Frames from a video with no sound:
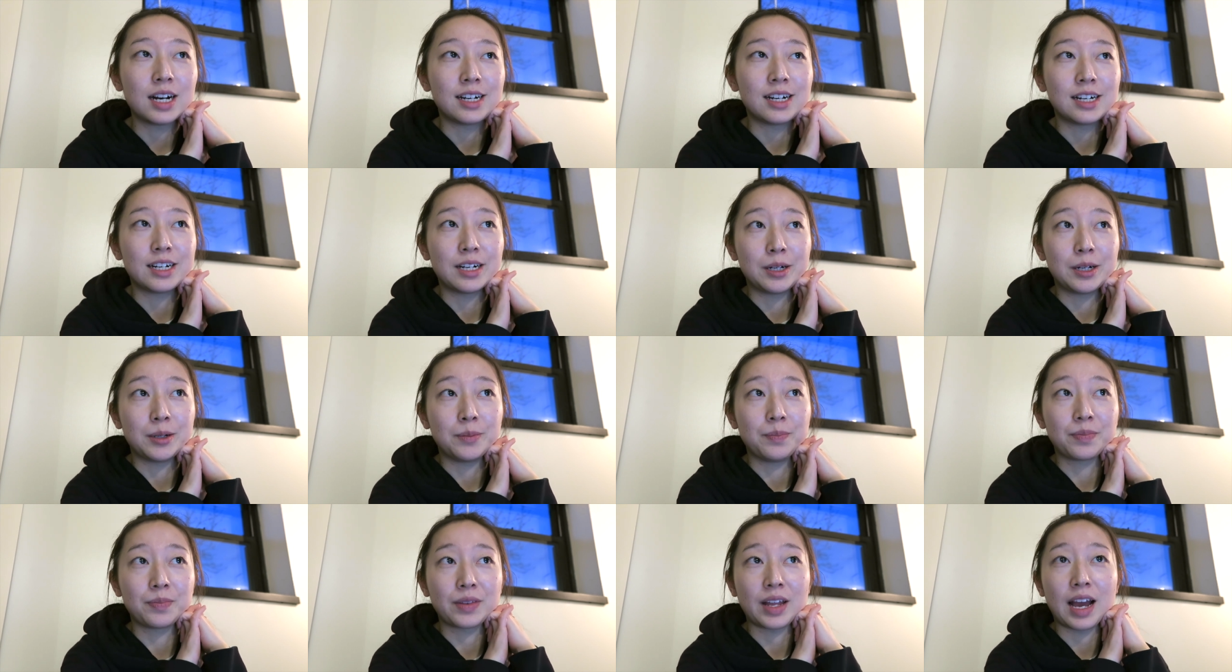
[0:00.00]

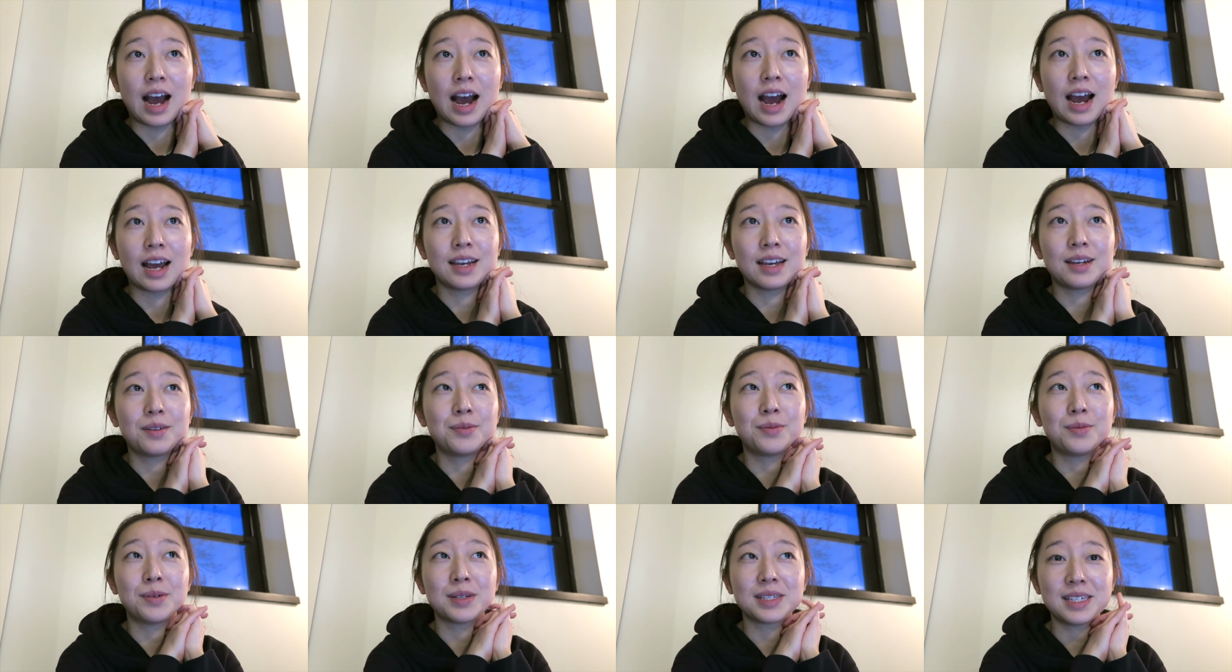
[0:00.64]
Um,
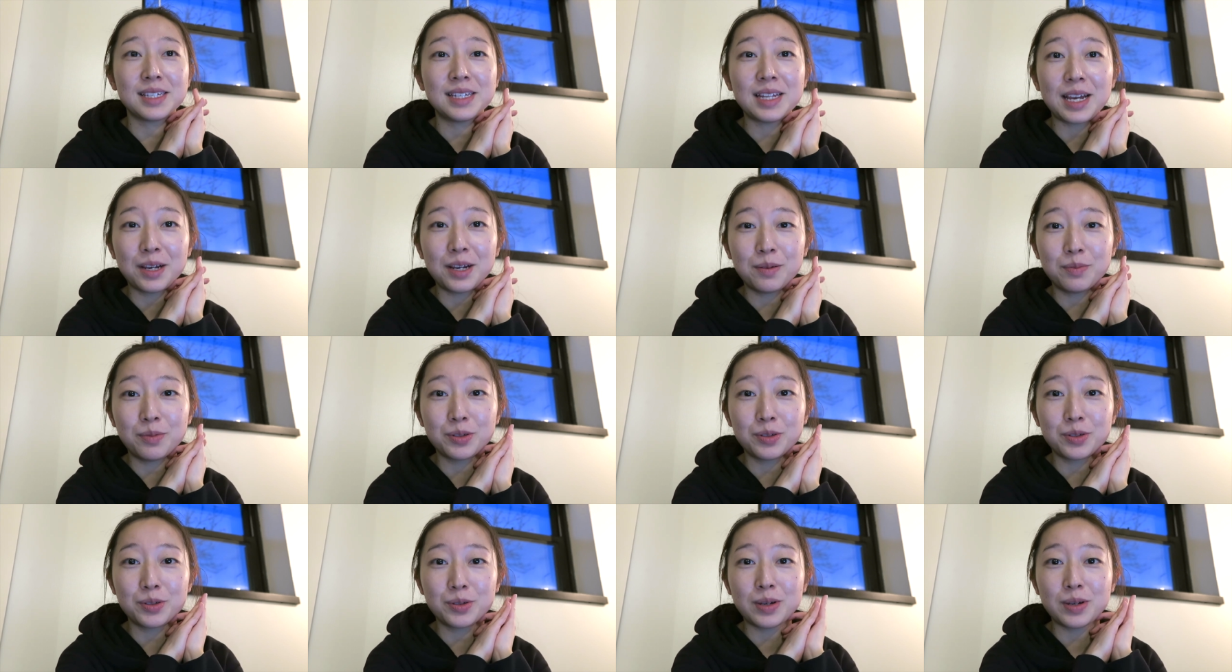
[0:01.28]
I wasn't
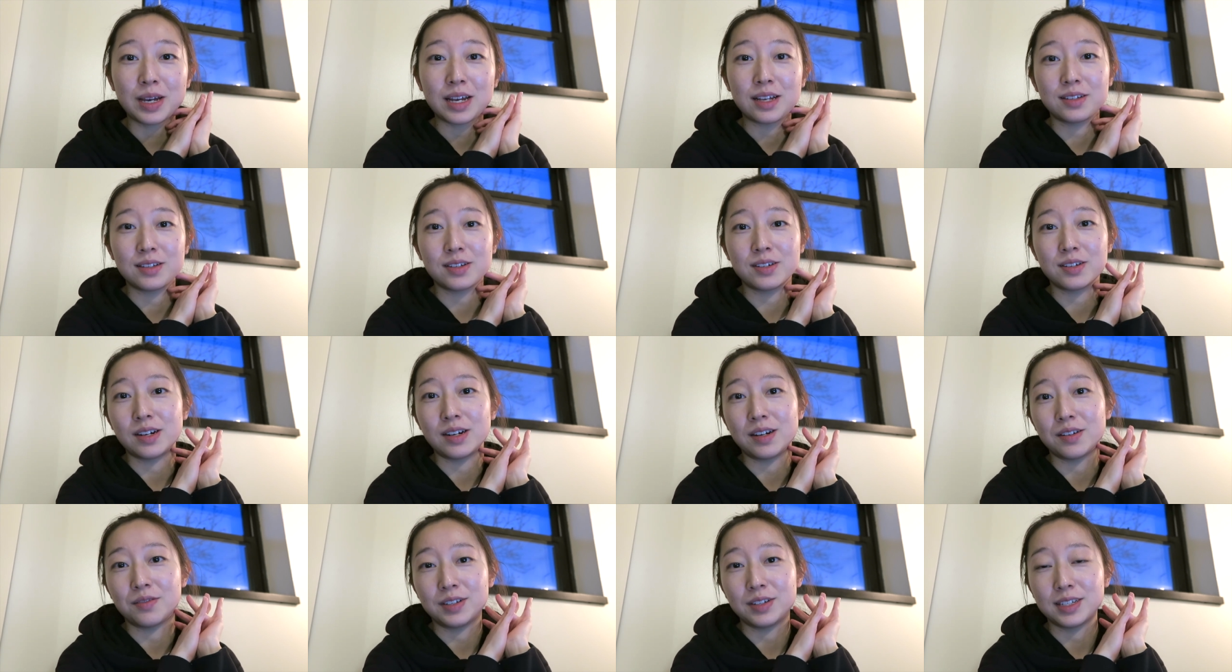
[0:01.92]
able to answer
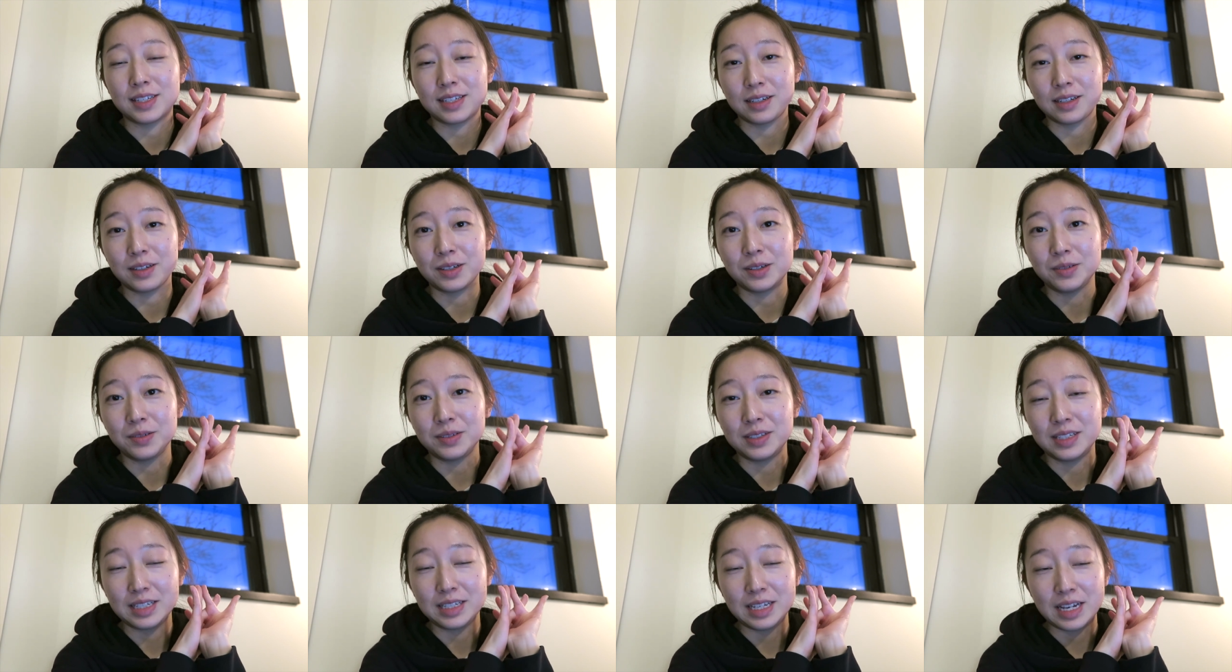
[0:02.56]
every
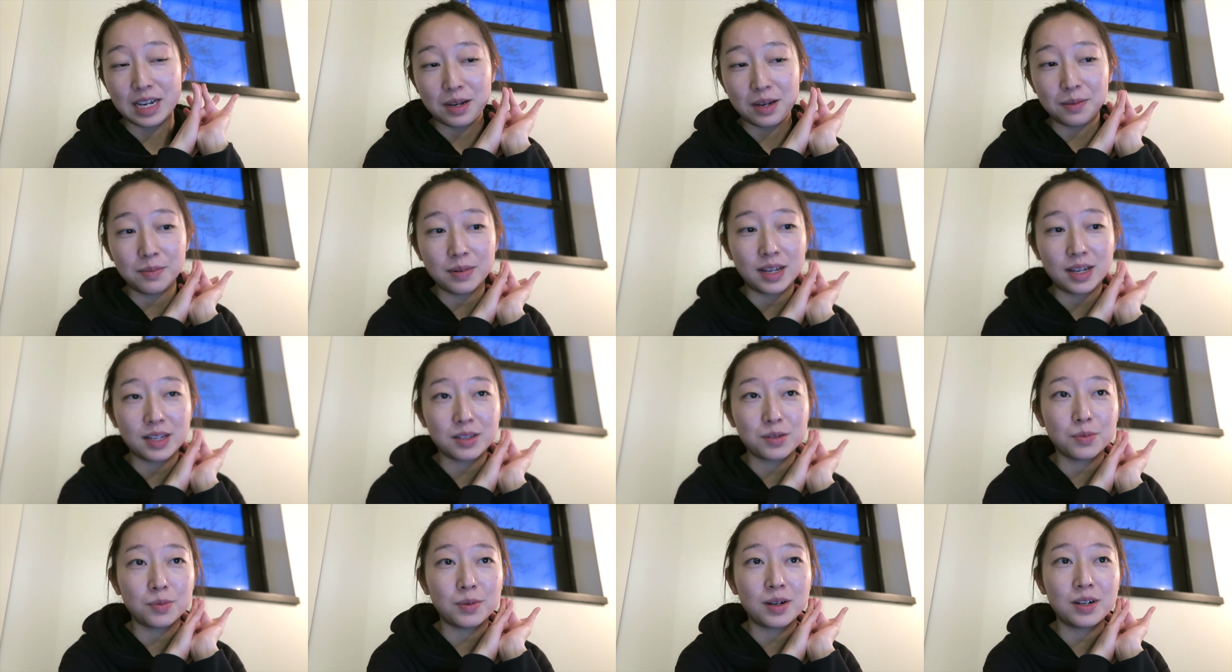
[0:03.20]
single DM
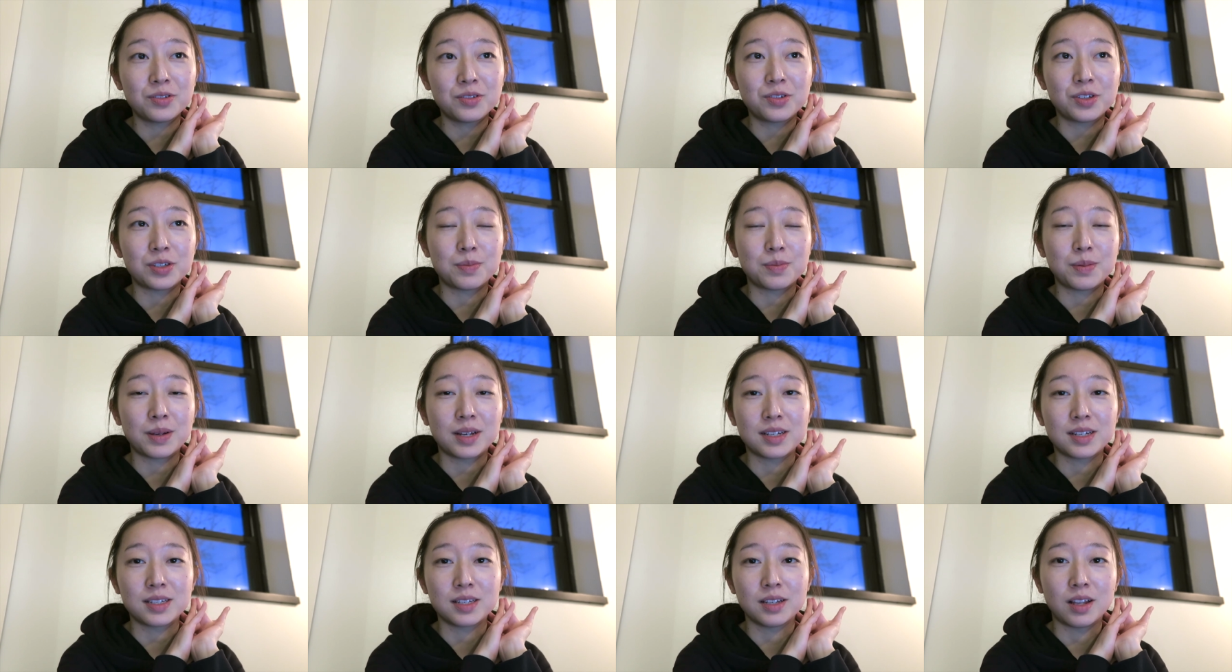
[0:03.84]
as well just
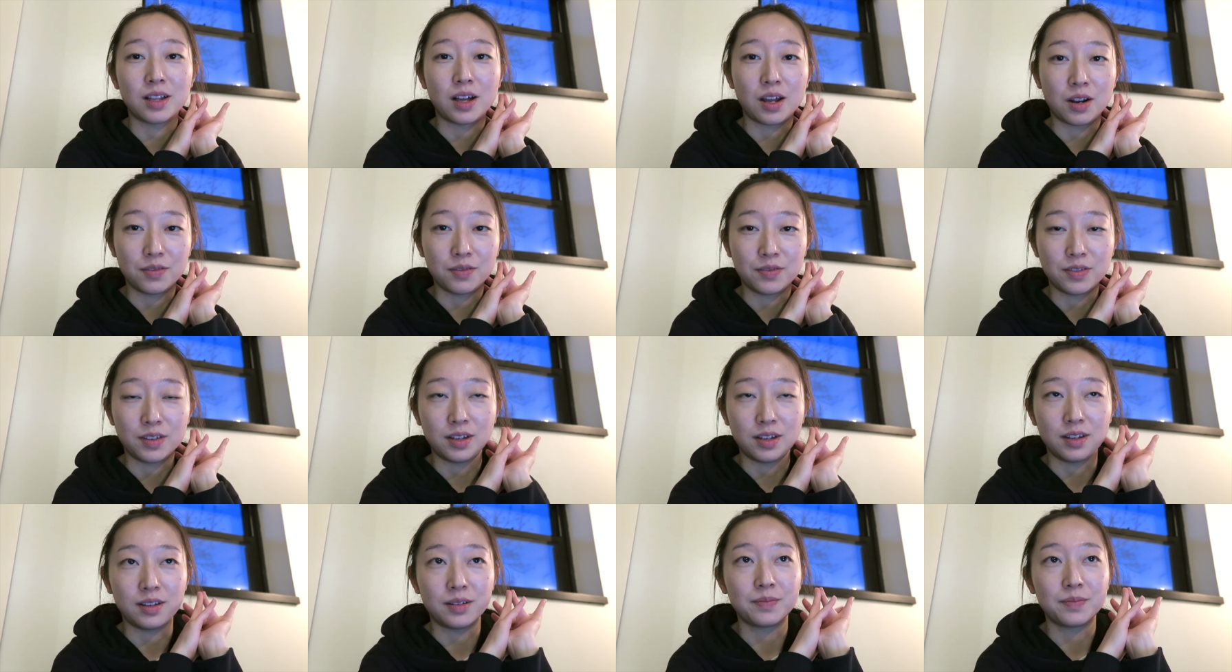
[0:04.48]
because a lot of
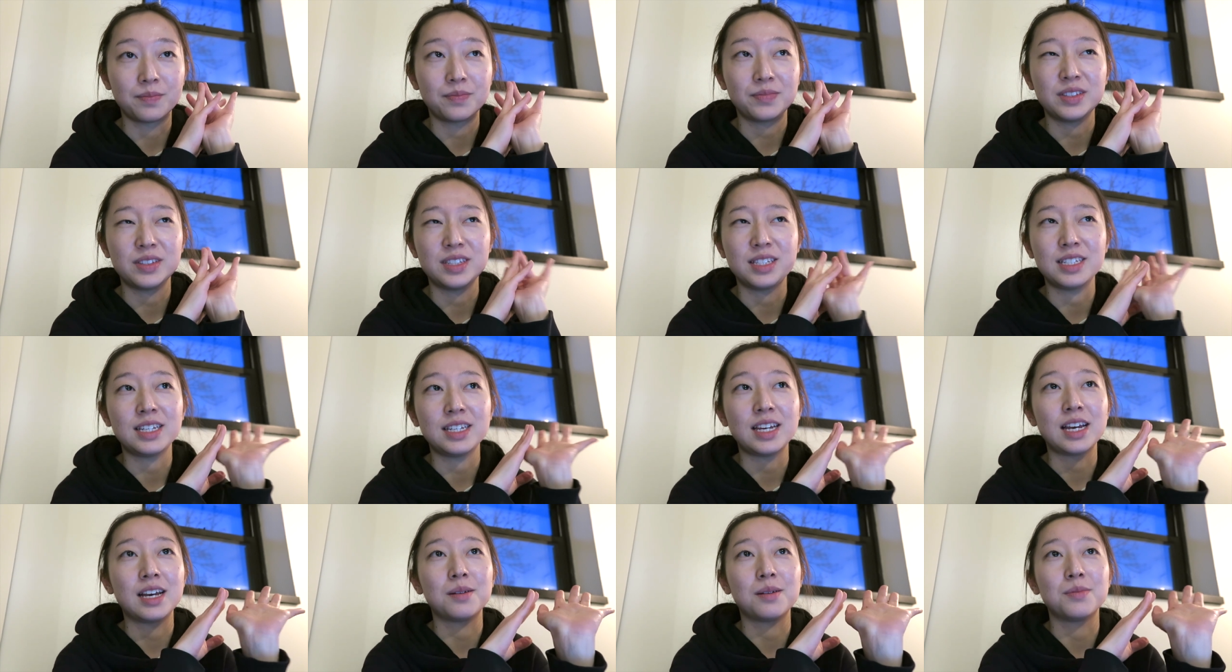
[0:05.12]
the
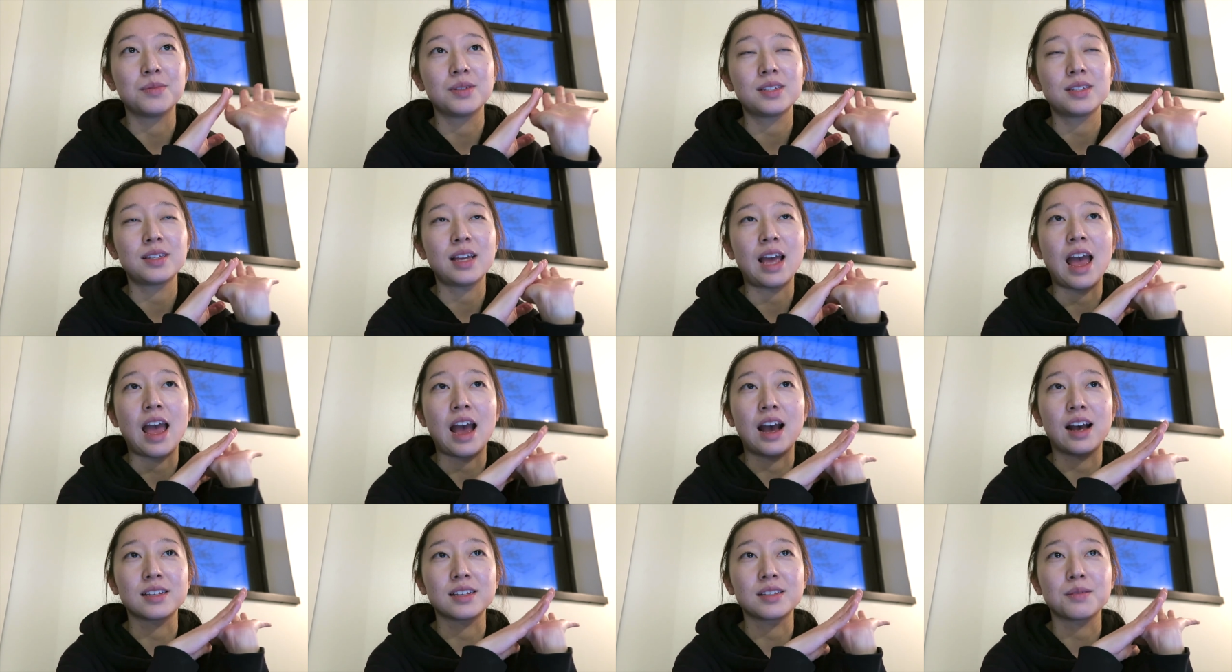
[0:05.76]
DMs
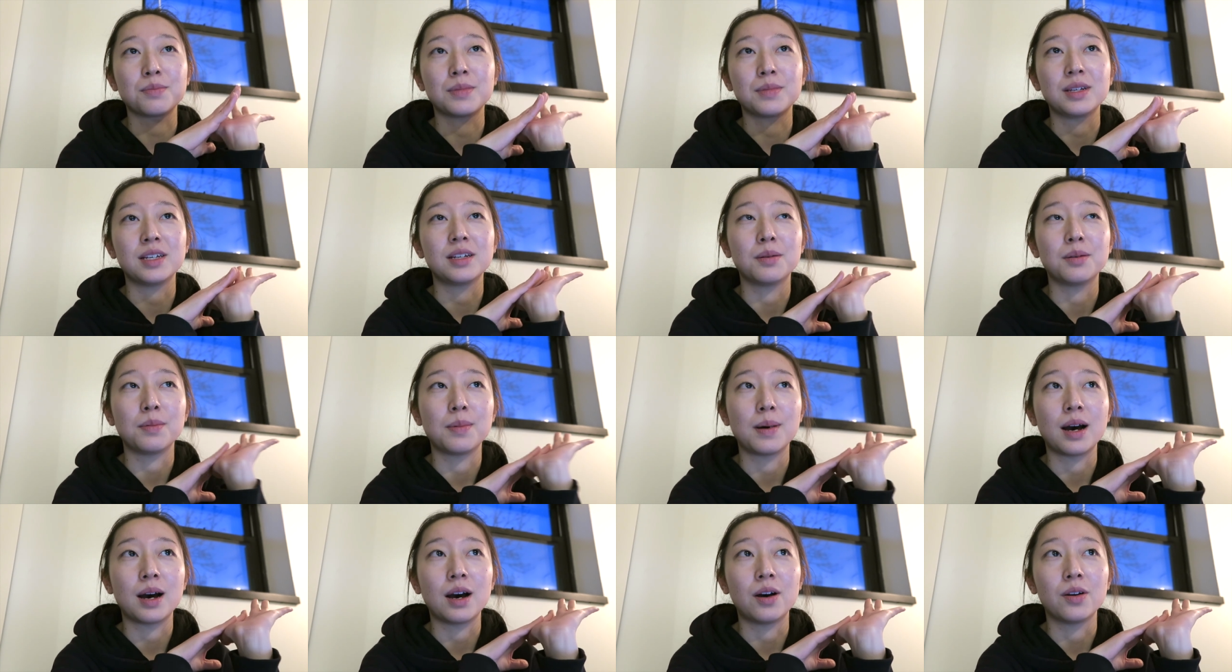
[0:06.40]
asked me
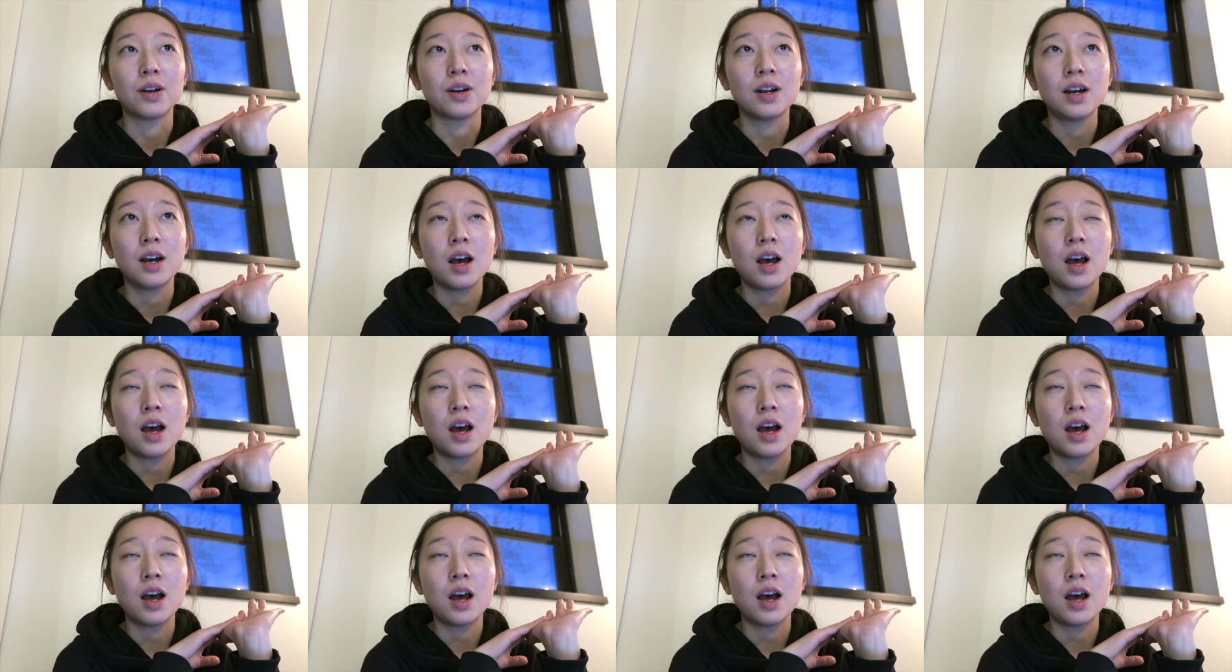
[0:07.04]
about